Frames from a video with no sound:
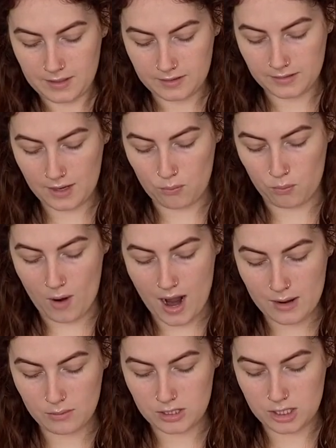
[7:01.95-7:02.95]
Like, why
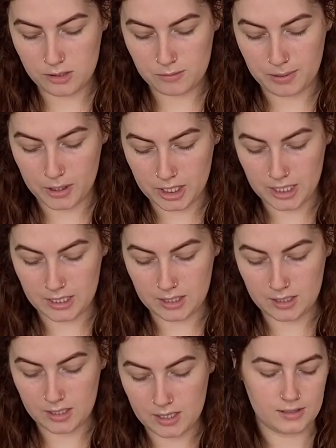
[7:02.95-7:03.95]
would you put
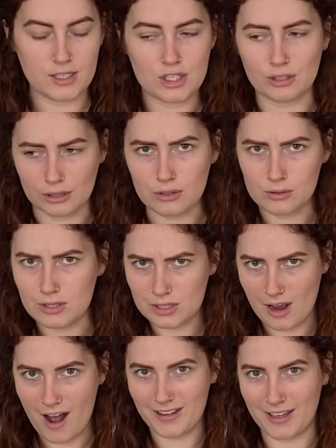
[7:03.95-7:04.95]
such a loose
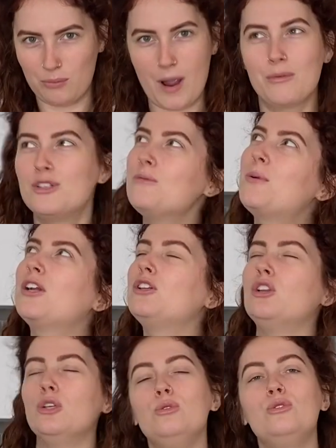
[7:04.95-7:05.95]
solid? Why would you put a
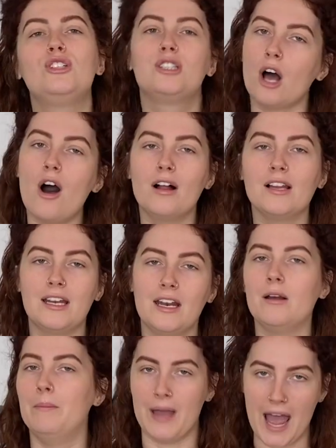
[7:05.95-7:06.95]
loose solid in a
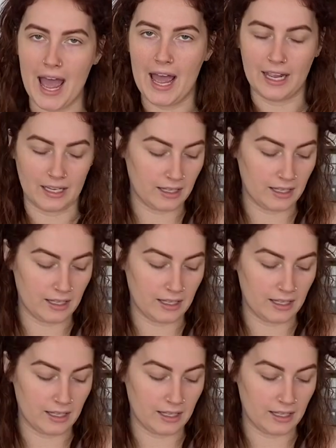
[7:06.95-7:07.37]
bag